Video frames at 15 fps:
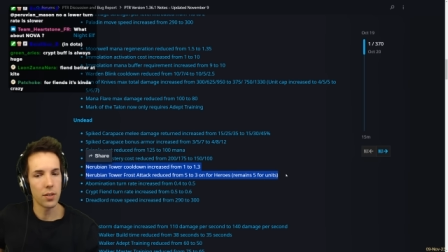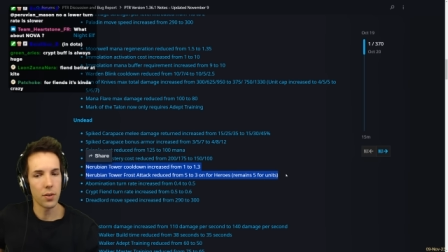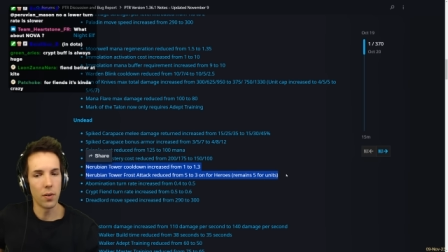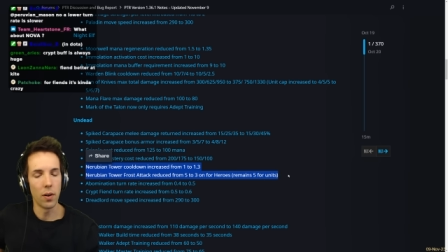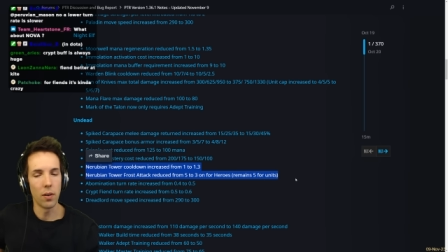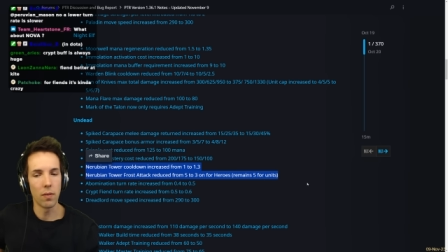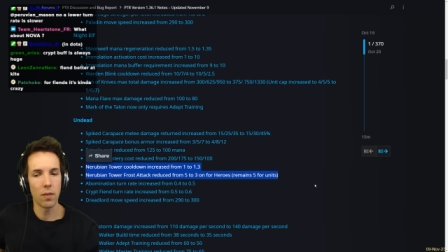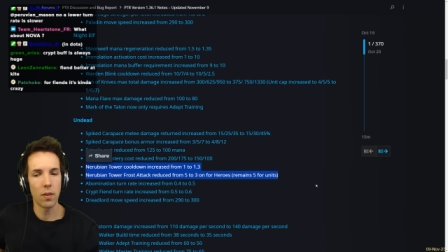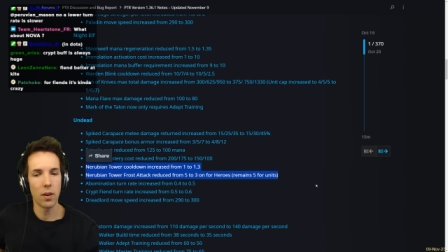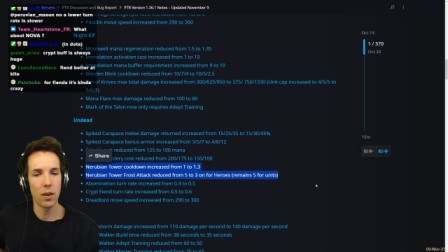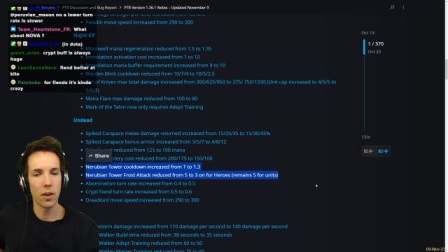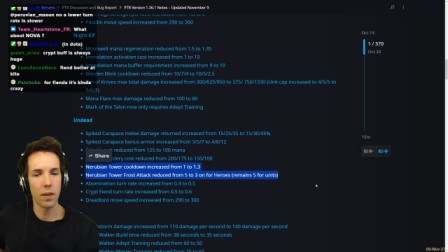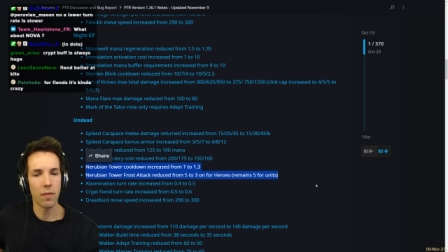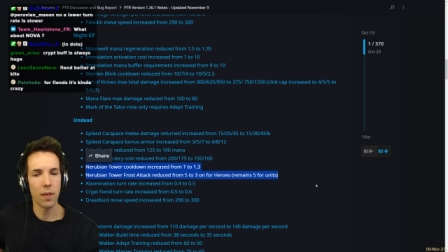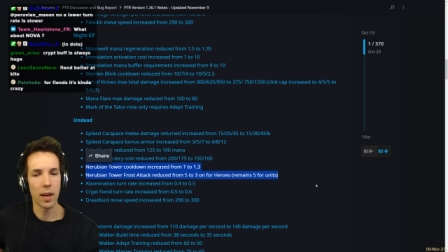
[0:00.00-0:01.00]
So
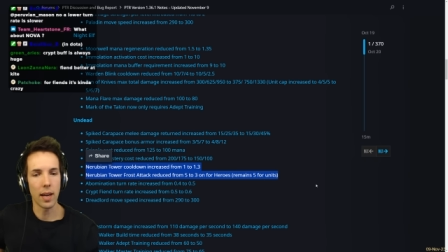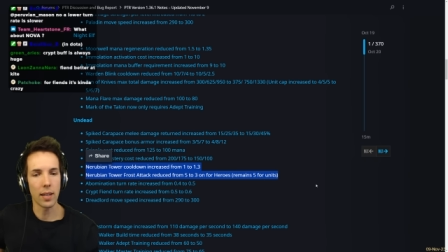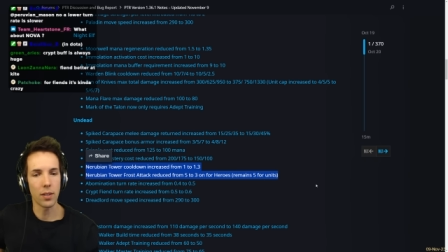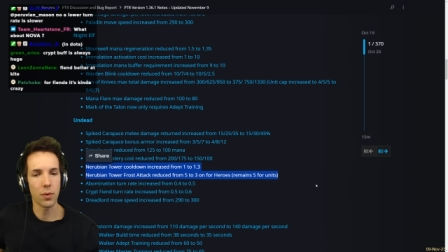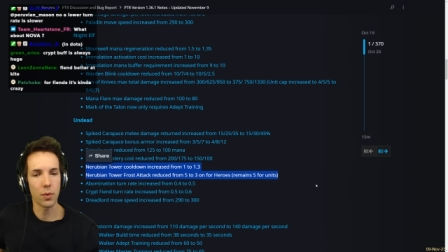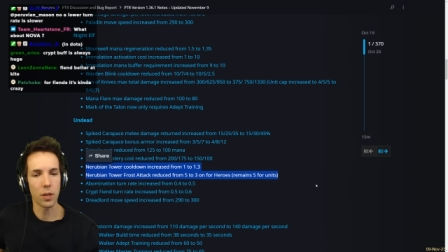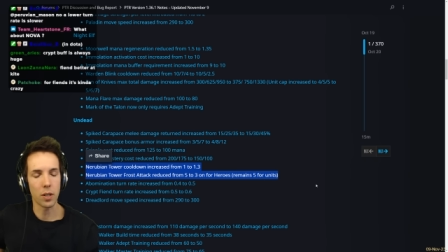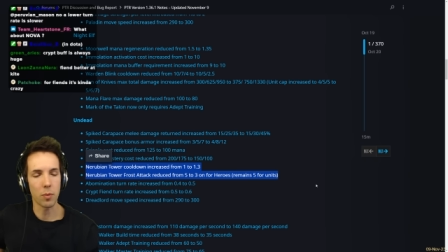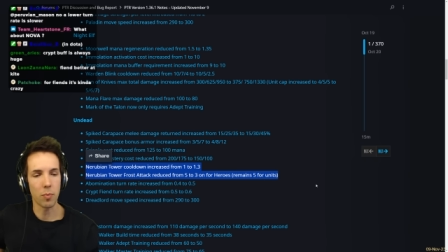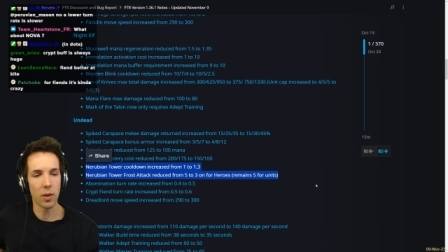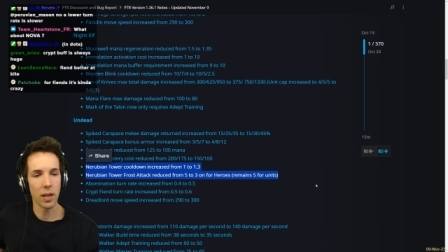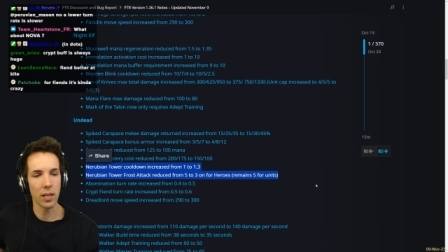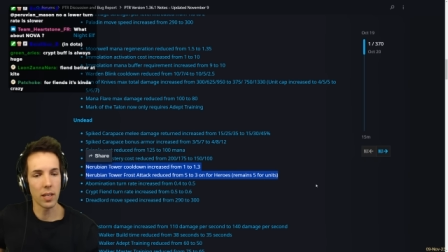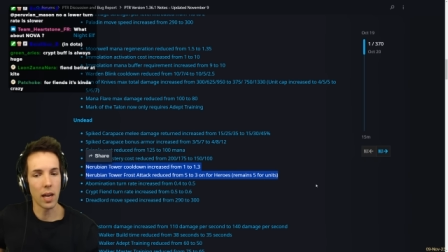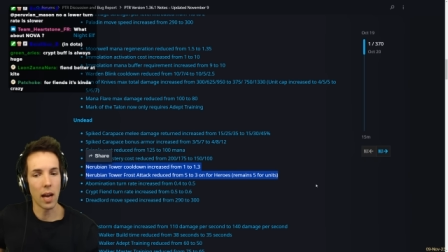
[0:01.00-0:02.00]
overall, if I had to
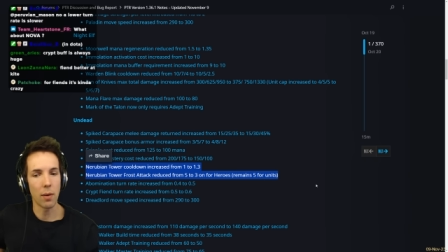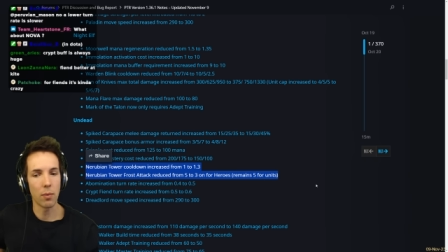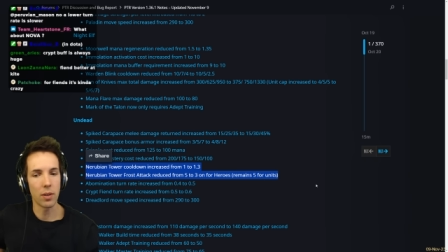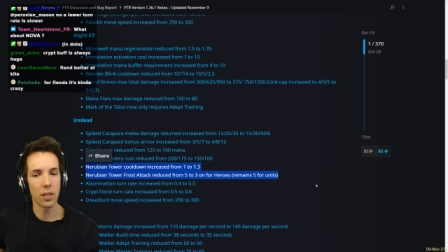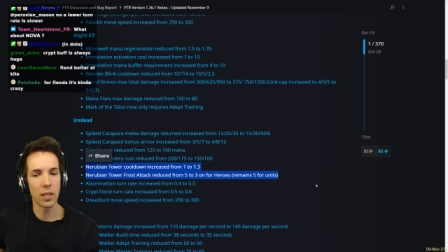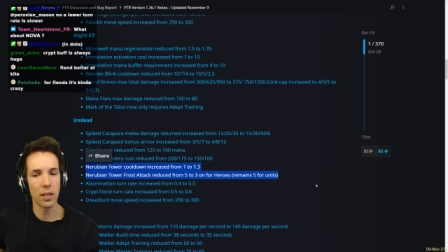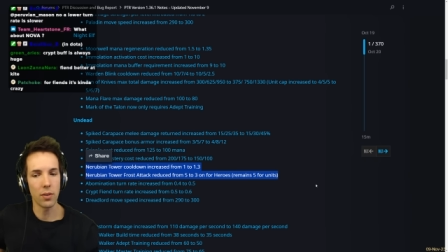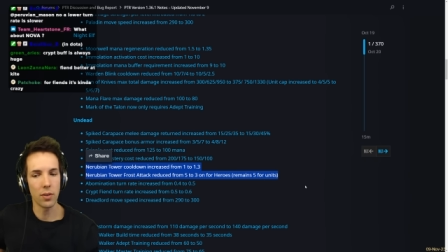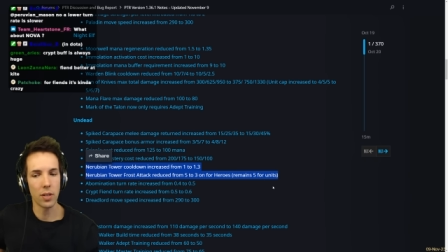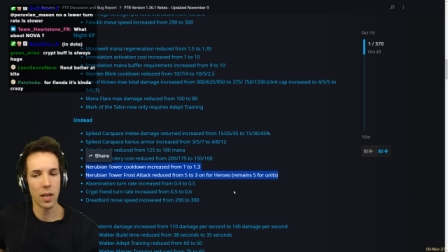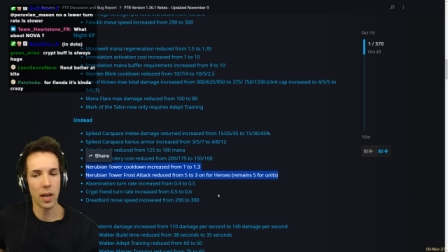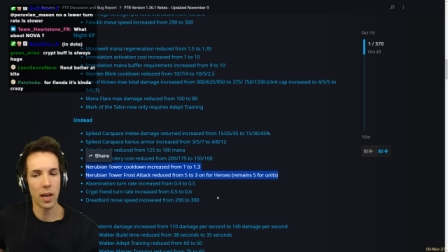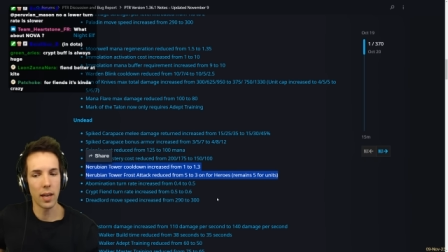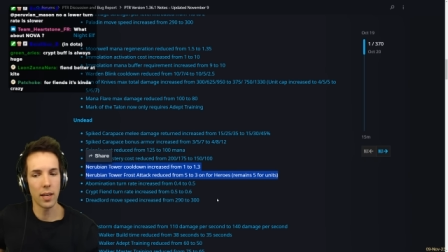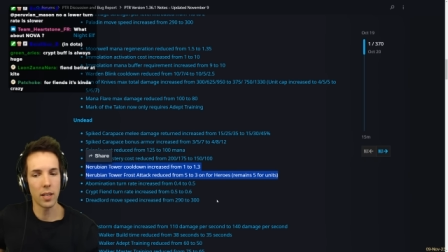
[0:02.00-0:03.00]
express, I would still
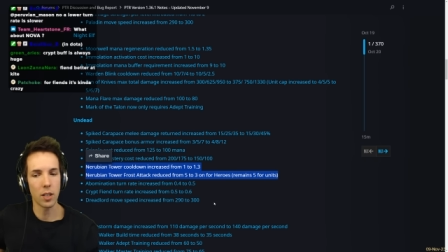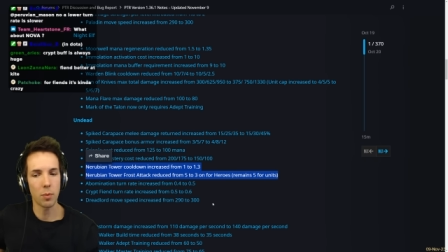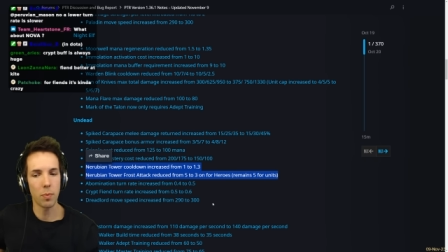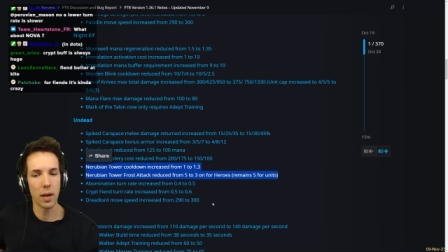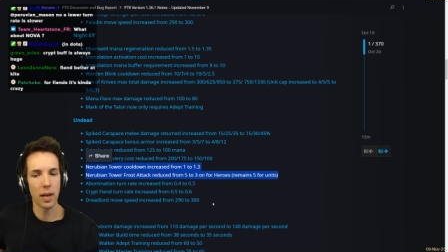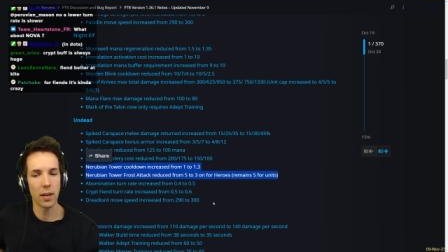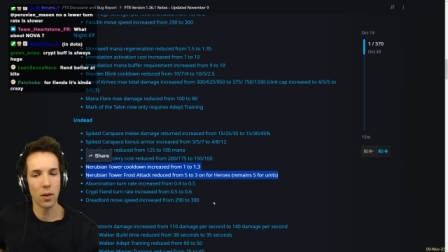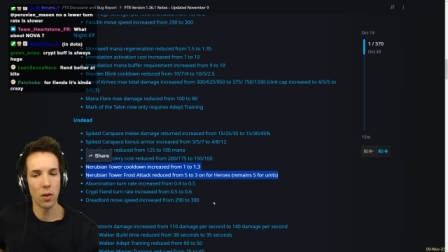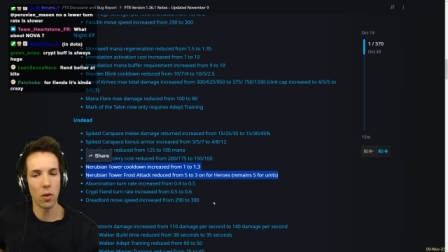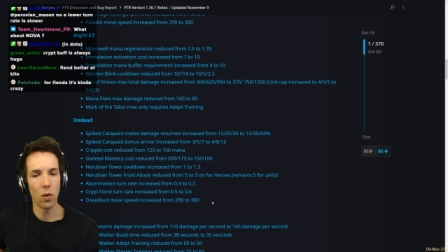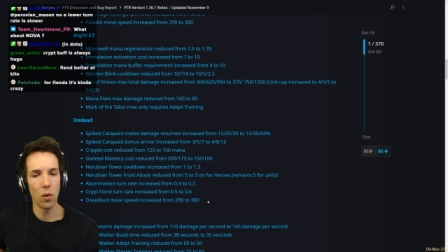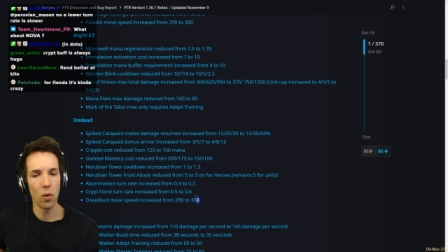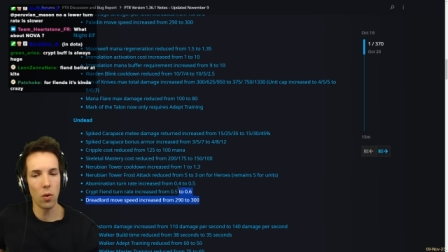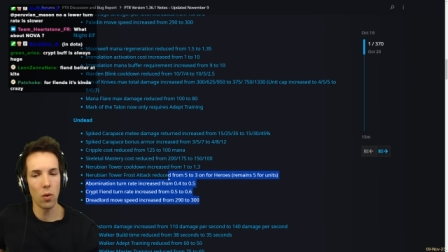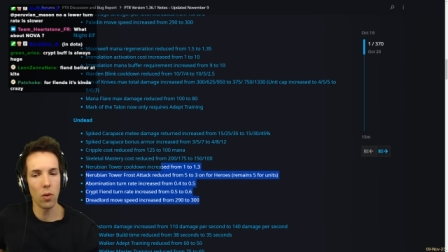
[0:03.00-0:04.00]
say despite
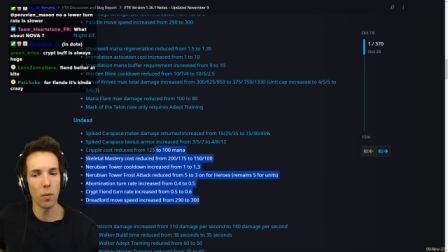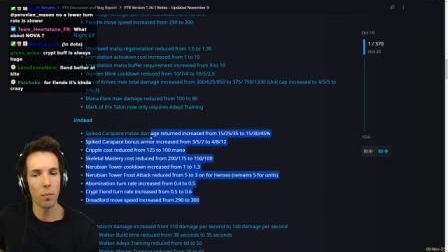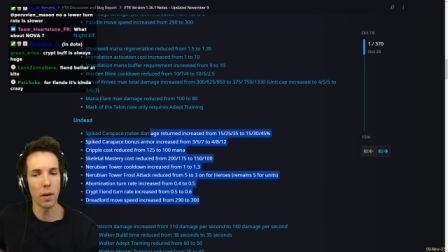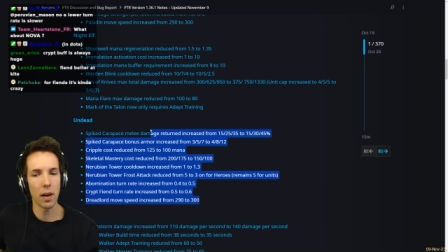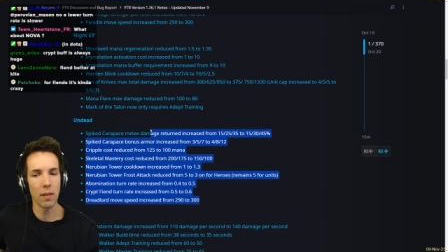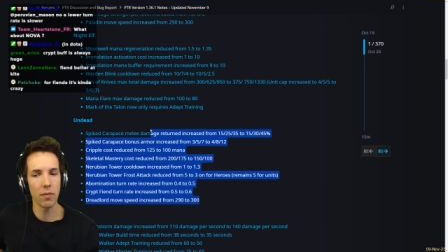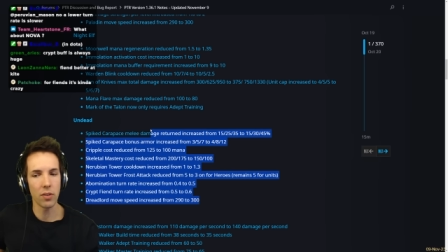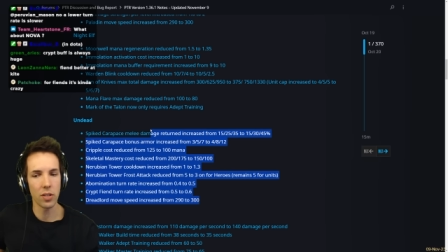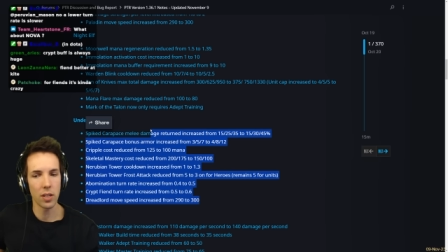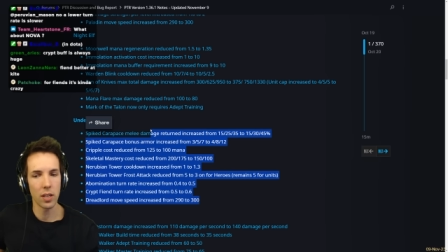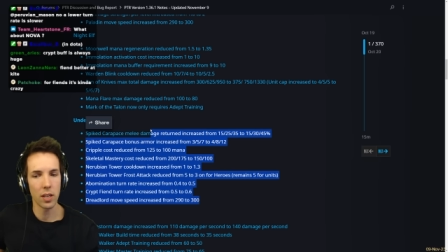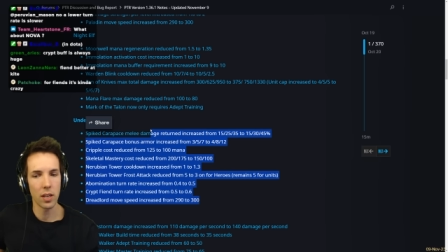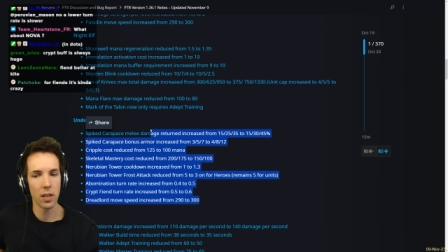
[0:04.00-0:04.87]
all the buffs,